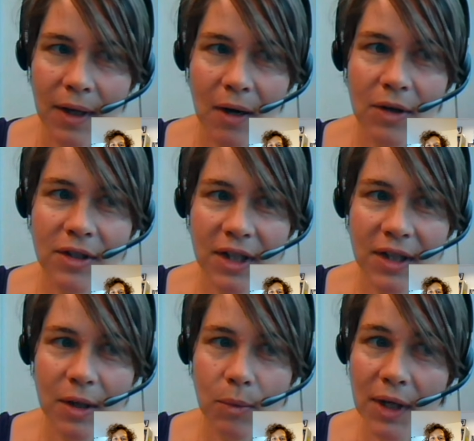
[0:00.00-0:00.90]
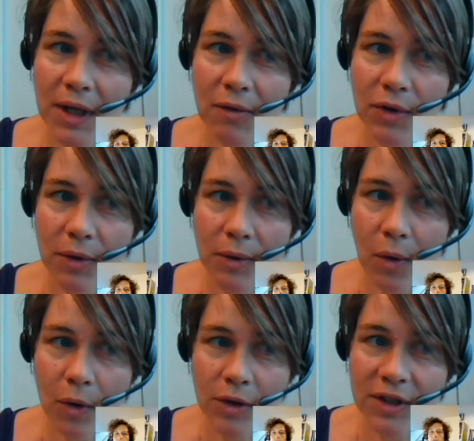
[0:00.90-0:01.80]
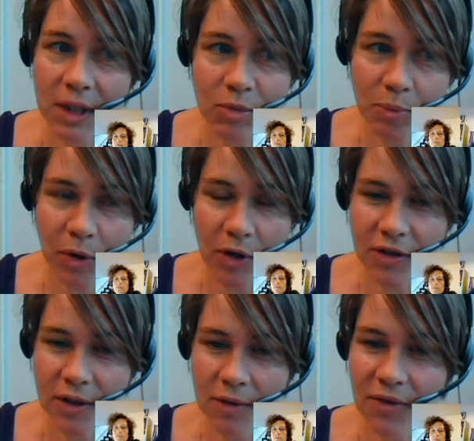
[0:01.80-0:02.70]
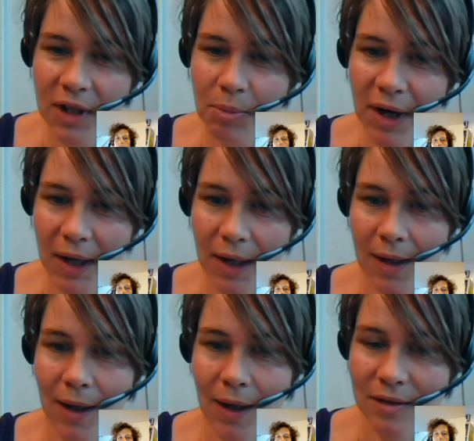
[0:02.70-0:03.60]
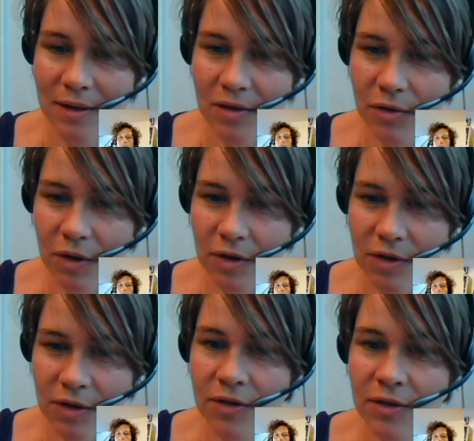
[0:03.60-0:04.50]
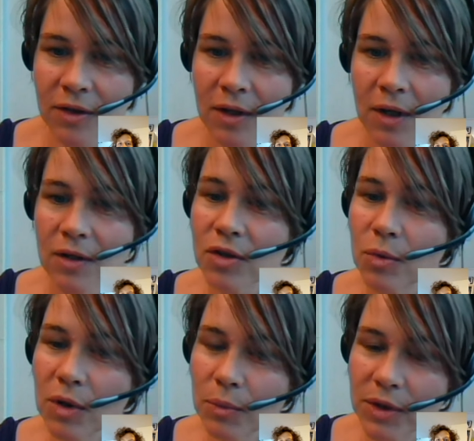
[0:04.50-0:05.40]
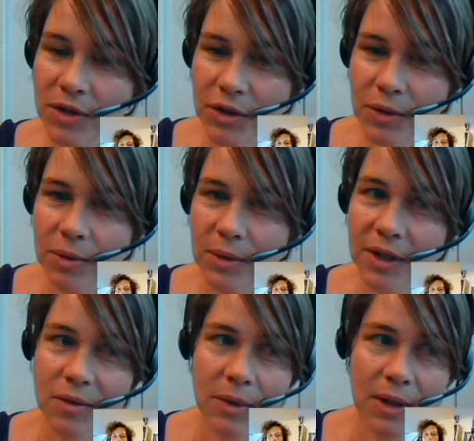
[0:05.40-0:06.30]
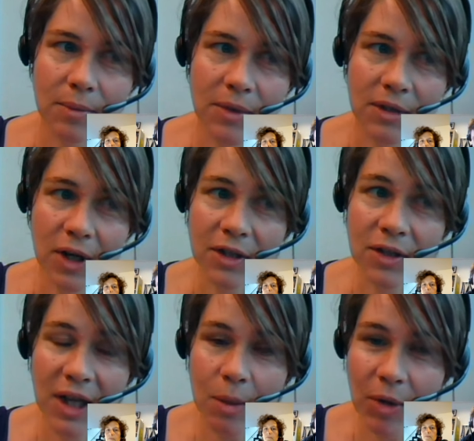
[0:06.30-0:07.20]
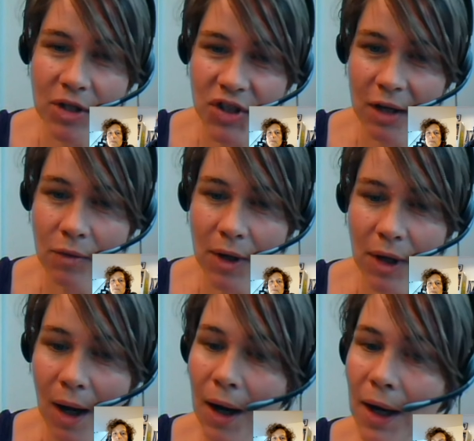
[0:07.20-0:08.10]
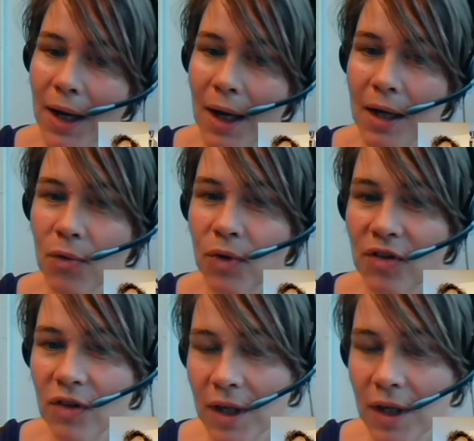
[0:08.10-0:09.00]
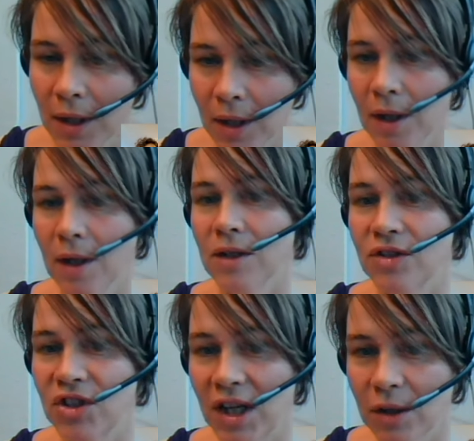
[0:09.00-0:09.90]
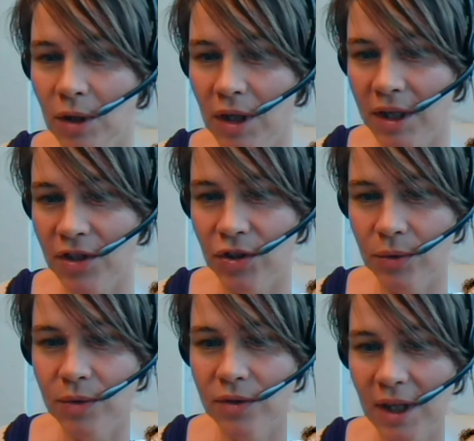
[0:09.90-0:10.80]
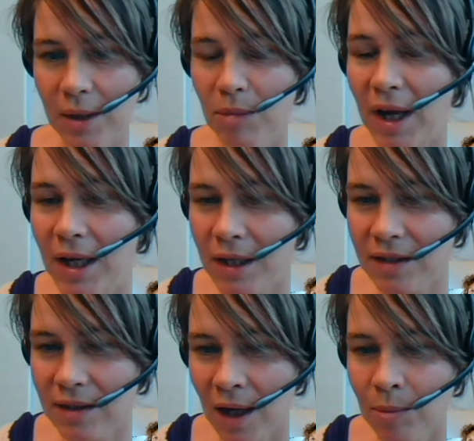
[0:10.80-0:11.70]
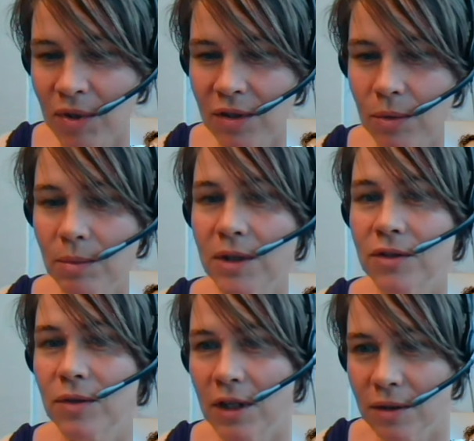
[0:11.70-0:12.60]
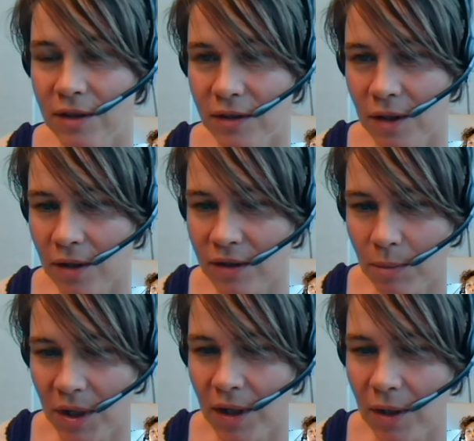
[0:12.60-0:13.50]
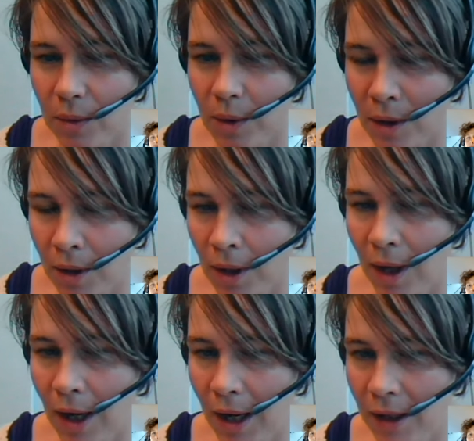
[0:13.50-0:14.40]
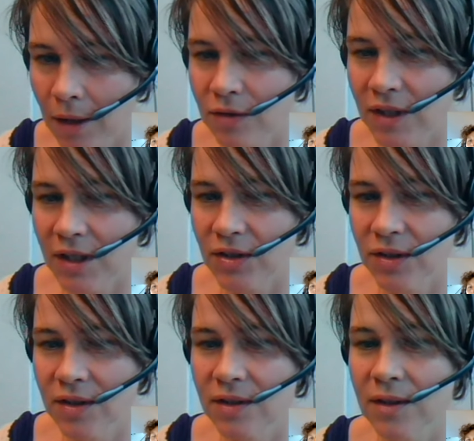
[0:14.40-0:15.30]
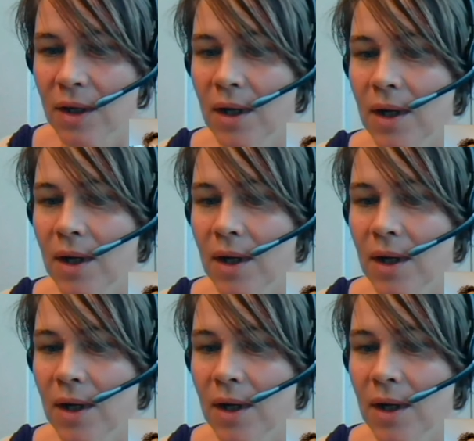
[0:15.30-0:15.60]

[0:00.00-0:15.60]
guarantee that we'll give you all the team's personal feedback as instructors. So what we'll do is we'll try to keep a general eye, and if we see general issues in many assignments, we will try to discuss them in the Google Hangout sessions.